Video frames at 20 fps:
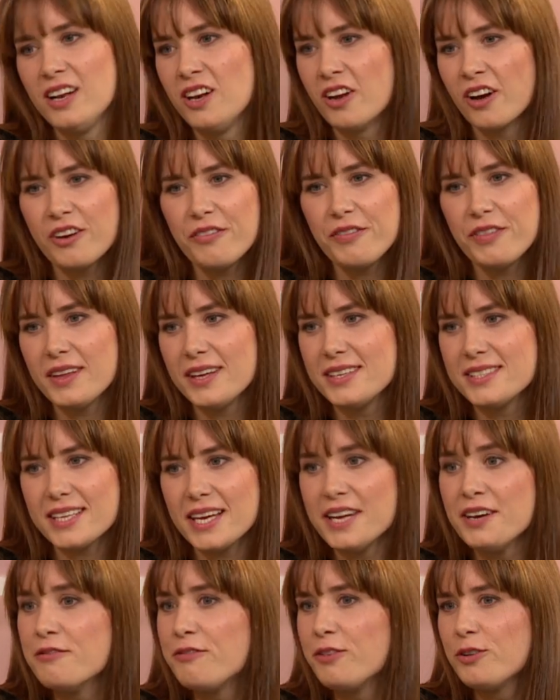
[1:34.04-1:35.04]
a lot of
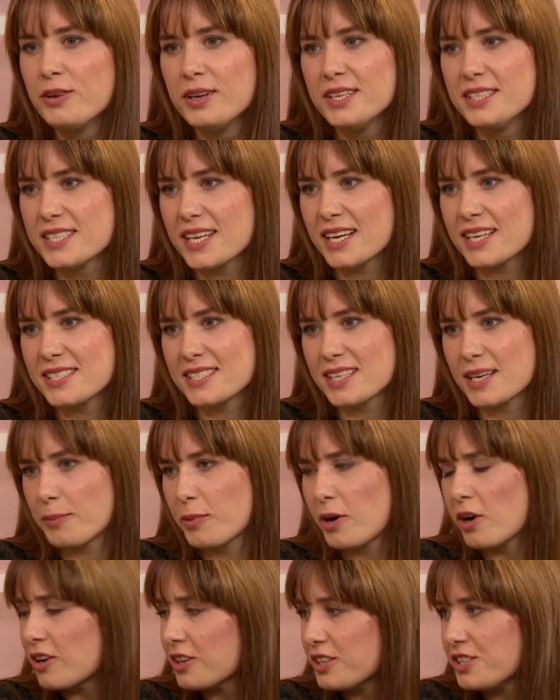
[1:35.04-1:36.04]
things influence us
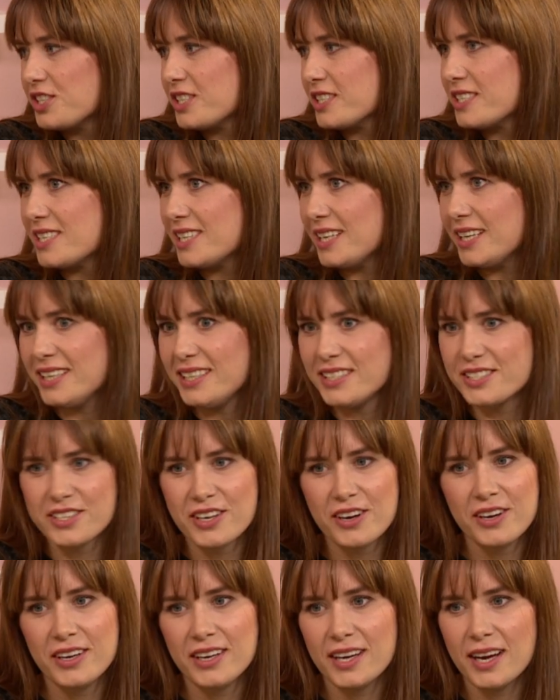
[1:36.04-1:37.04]
subconsciously.
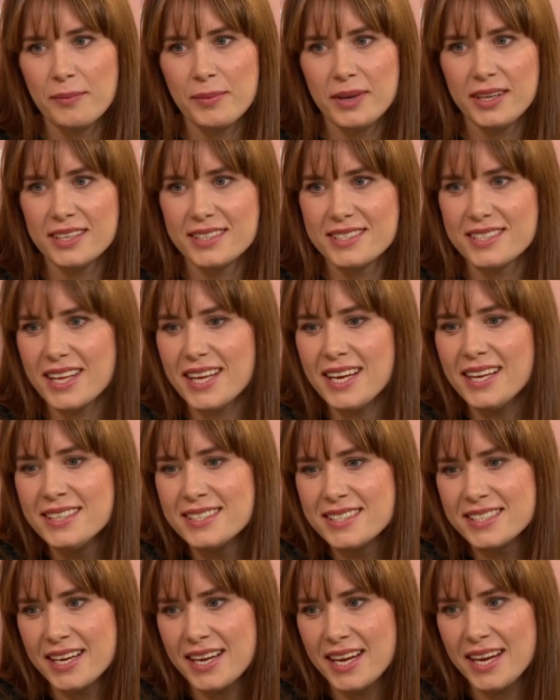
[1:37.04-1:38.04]
So, I mean, it's the
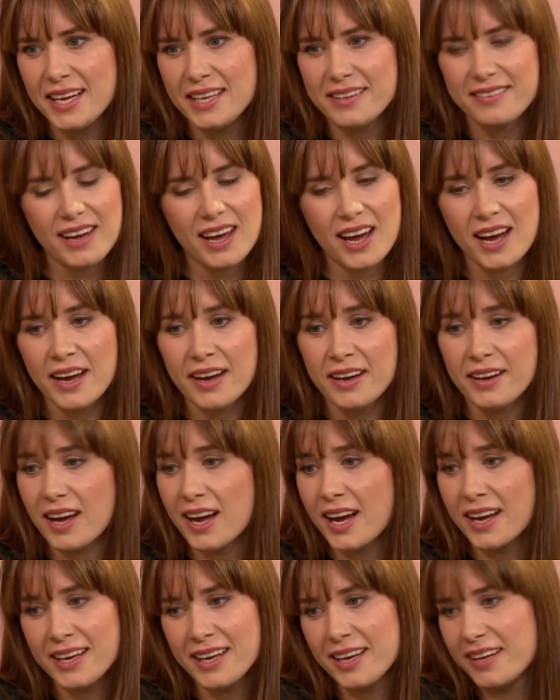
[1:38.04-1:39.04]
internet. I,
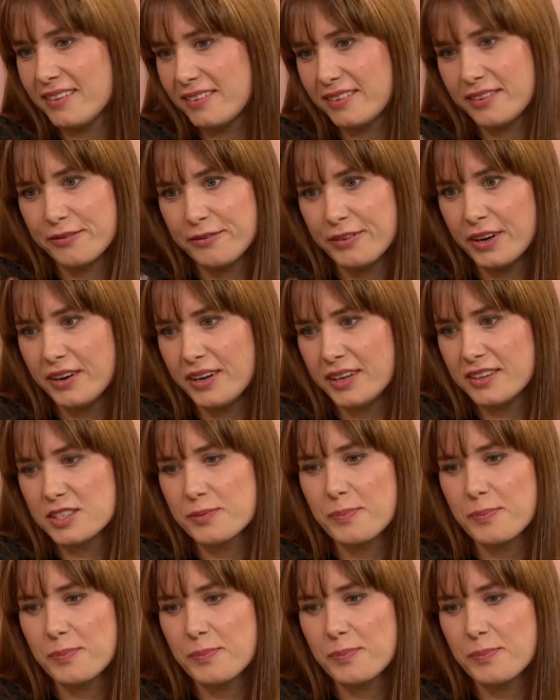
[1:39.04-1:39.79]
I get very